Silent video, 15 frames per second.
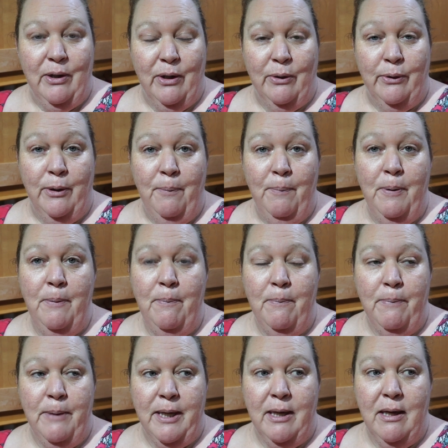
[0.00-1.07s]
going up
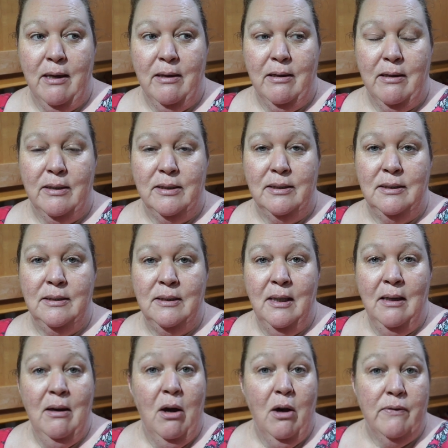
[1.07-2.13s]
because
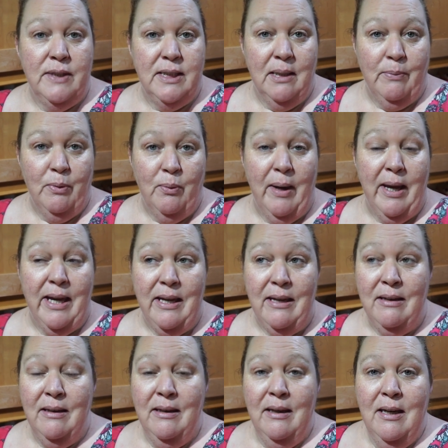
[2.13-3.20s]
obviously I'm away.
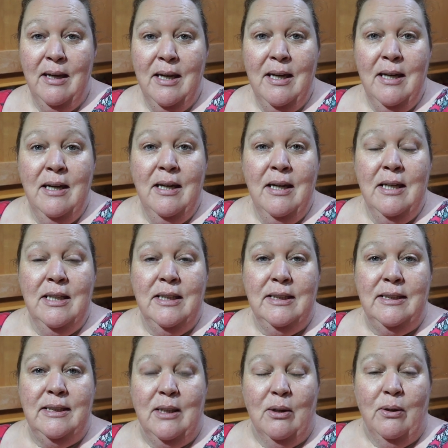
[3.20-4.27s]

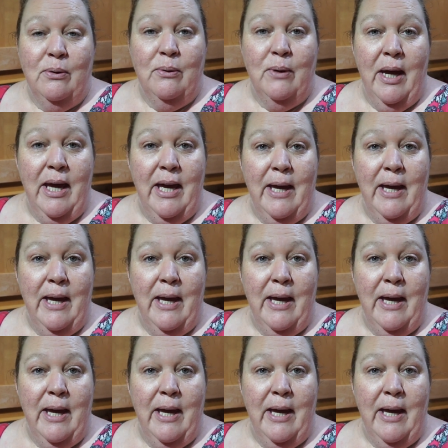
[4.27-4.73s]
So,